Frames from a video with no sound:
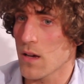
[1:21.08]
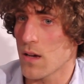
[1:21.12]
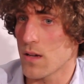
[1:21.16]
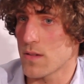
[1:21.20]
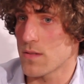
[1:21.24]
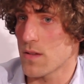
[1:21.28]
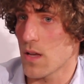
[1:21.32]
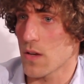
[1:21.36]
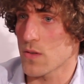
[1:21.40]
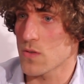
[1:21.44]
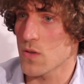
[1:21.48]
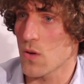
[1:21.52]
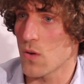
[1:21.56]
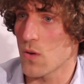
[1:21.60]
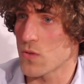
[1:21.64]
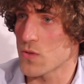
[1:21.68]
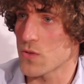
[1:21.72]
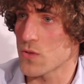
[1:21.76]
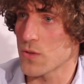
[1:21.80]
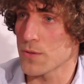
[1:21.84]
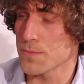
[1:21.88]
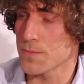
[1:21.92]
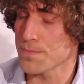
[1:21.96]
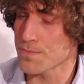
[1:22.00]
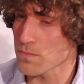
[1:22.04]
context
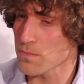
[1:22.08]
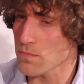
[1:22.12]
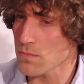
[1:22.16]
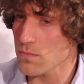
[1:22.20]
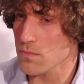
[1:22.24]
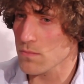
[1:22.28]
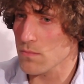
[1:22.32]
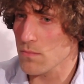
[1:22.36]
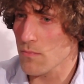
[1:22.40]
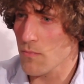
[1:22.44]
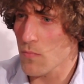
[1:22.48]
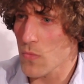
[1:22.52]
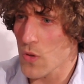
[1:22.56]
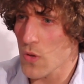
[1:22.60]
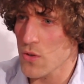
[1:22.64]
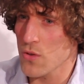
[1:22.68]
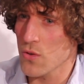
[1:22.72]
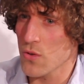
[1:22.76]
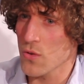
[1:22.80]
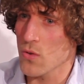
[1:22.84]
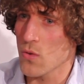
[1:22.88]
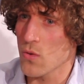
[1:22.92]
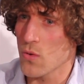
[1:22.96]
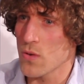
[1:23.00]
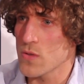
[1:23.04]
culture,
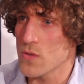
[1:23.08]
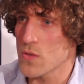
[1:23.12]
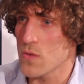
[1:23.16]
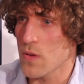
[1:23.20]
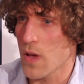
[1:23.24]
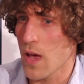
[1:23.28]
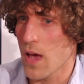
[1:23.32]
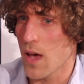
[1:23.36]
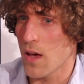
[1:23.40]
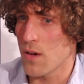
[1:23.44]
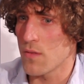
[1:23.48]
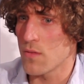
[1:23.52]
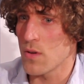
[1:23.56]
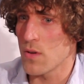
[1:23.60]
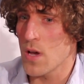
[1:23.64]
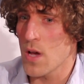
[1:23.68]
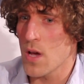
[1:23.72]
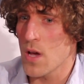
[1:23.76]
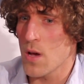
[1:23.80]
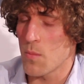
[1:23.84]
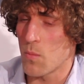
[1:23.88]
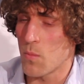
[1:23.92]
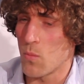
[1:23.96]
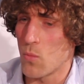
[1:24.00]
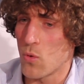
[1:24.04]
you're going to have
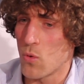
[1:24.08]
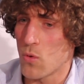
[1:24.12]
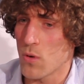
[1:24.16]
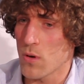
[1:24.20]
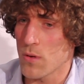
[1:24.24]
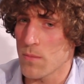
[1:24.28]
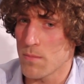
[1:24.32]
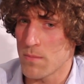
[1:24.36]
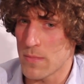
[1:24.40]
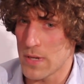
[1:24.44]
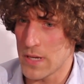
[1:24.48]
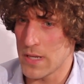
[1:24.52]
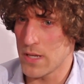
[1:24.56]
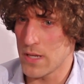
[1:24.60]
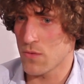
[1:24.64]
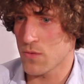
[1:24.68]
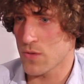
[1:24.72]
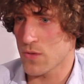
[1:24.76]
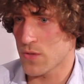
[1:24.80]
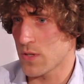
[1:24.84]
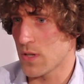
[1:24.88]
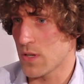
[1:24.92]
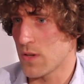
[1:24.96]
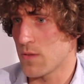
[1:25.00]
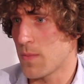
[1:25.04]
more meaning
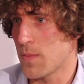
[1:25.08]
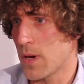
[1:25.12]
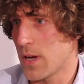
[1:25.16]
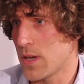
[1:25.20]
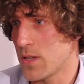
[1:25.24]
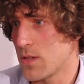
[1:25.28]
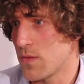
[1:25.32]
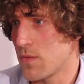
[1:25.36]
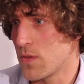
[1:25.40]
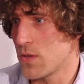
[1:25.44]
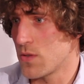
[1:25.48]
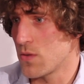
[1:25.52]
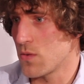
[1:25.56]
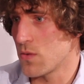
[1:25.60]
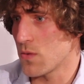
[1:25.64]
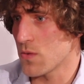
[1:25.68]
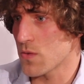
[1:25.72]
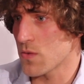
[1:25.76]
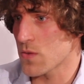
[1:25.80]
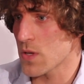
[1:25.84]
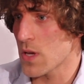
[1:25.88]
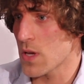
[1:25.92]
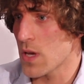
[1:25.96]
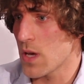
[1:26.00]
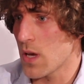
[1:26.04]
received by
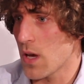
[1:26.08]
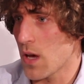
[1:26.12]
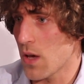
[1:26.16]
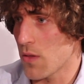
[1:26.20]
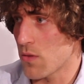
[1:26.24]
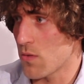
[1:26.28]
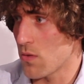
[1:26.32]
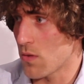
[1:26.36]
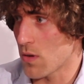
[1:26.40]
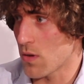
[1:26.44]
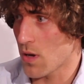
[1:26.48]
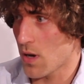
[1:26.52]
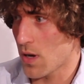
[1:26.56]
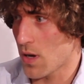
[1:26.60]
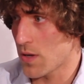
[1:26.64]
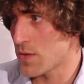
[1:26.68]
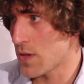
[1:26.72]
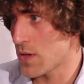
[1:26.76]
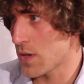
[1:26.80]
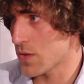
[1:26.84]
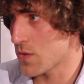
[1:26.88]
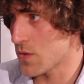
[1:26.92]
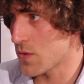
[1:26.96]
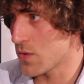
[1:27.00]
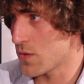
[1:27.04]
individuals through the
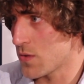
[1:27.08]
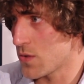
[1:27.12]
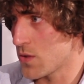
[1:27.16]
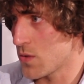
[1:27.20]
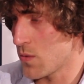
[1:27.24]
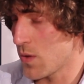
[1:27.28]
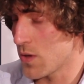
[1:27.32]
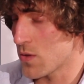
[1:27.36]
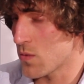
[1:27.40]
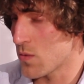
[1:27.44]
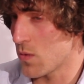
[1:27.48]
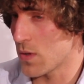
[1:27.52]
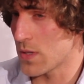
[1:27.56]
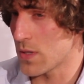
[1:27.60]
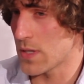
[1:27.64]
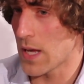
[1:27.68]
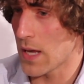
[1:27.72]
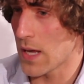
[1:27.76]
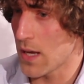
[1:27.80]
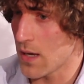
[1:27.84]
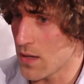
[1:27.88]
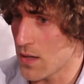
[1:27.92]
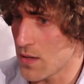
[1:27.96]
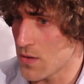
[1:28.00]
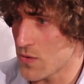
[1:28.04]
context of the situation, what
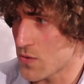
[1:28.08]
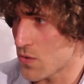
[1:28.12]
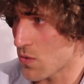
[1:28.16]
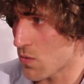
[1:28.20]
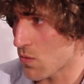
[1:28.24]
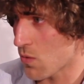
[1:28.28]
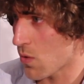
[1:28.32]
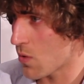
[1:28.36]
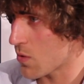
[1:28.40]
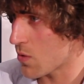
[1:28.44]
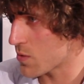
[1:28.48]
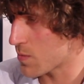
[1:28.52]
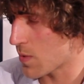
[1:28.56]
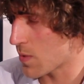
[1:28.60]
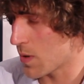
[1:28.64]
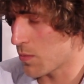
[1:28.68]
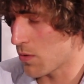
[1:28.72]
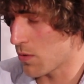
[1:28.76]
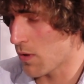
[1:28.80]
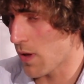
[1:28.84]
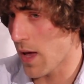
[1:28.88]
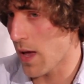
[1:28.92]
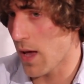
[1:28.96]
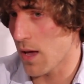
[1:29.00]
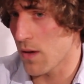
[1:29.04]
day it is, the roles
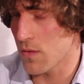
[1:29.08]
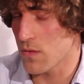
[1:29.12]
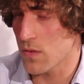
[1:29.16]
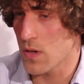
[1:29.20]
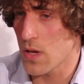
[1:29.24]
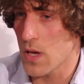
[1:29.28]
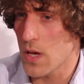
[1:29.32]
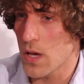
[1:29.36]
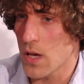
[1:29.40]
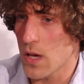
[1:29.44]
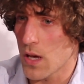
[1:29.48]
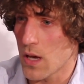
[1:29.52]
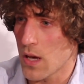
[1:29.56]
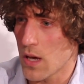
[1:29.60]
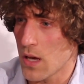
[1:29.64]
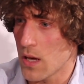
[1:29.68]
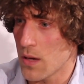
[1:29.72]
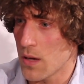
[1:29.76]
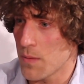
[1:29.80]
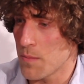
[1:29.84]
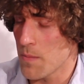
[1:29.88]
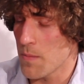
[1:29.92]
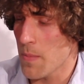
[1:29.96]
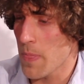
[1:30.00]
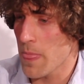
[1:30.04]
people have.
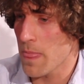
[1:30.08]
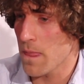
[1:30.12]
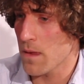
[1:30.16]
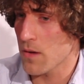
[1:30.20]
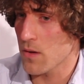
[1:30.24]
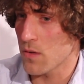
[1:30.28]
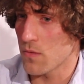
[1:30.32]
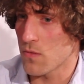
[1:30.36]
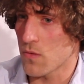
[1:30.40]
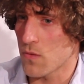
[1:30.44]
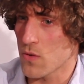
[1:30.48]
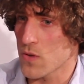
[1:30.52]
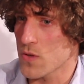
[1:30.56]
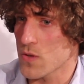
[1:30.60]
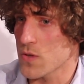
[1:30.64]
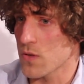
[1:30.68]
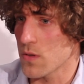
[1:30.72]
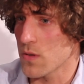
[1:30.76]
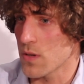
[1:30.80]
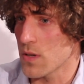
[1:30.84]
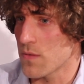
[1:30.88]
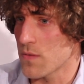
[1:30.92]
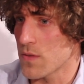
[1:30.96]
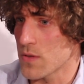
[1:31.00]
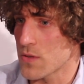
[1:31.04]

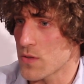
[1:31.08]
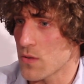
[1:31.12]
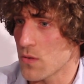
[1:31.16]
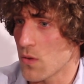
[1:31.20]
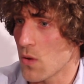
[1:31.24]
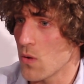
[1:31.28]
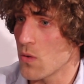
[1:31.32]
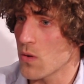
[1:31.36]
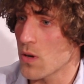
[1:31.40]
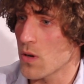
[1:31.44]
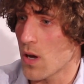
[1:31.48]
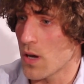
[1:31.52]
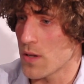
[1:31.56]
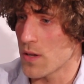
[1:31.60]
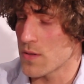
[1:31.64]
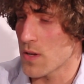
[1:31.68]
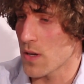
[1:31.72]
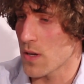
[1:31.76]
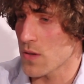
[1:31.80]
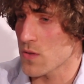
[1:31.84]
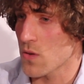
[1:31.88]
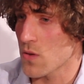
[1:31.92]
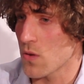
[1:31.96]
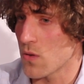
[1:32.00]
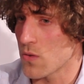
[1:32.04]
Conversely, if it's a low
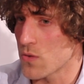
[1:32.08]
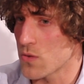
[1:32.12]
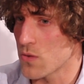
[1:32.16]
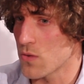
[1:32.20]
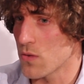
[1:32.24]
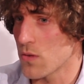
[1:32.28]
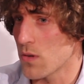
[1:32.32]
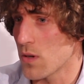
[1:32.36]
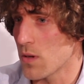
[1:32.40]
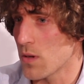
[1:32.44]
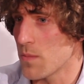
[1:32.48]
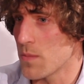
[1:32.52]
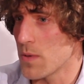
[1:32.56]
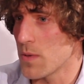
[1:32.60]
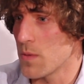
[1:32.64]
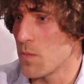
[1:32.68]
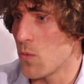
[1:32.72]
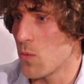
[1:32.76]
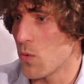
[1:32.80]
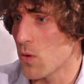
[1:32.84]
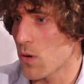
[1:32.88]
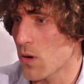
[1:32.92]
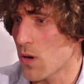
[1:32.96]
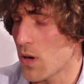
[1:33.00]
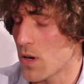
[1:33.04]
context culture, you're going to be
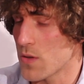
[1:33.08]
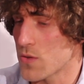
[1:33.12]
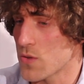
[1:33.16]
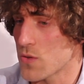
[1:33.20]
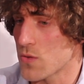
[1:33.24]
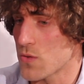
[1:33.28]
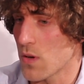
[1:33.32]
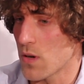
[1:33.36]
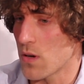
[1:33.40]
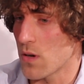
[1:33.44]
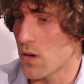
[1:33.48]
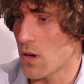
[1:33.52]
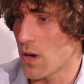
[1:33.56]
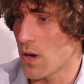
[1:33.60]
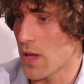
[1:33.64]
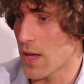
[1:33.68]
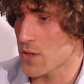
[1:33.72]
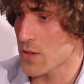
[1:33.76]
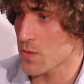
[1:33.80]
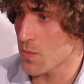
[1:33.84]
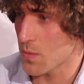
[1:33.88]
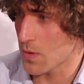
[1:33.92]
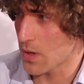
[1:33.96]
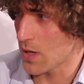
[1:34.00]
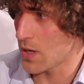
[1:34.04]
more concentrated on
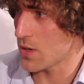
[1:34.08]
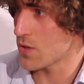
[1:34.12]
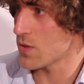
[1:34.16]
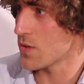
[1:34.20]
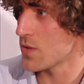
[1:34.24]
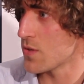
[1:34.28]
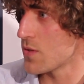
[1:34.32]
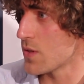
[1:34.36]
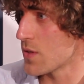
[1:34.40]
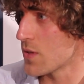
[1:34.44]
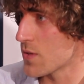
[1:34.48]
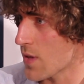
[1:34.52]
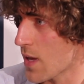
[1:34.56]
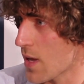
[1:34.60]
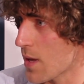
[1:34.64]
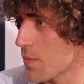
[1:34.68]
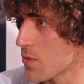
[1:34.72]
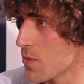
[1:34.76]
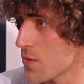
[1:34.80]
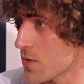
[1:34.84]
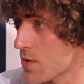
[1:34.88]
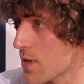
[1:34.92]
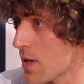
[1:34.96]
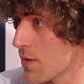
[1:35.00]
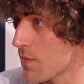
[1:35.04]
explanations,
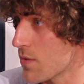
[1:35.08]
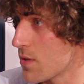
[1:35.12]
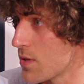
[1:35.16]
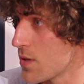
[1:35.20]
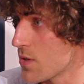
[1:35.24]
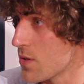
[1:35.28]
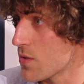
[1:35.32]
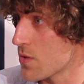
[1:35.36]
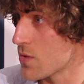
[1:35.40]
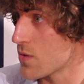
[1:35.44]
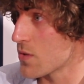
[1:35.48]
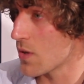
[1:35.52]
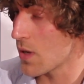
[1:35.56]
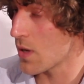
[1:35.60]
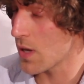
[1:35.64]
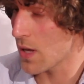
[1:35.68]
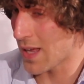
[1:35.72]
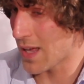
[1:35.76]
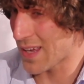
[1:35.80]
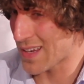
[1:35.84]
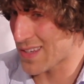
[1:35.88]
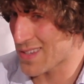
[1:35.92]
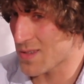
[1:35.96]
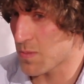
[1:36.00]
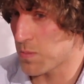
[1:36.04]
examples, definitions,
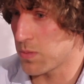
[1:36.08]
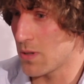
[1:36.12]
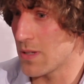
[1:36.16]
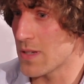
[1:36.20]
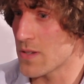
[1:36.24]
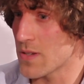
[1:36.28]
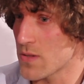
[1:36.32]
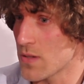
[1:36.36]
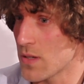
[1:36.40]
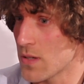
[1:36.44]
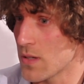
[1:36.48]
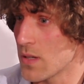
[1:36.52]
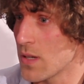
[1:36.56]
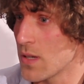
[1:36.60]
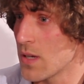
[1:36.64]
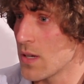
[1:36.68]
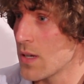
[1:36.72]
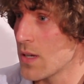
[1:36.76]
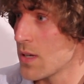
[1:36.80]
explicit